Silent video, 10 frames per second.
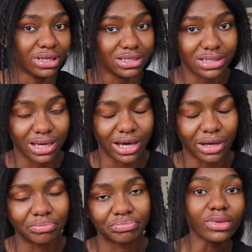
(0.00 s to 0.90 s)

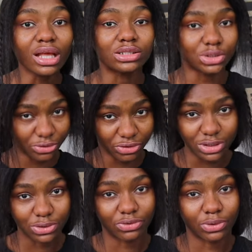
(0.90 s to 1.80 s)
easier. So
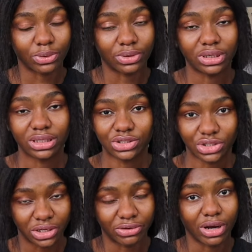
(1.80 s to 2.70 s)
first of all, in
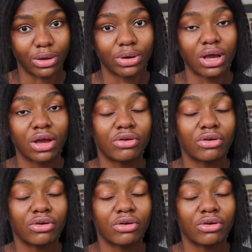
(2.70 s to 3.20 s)
general,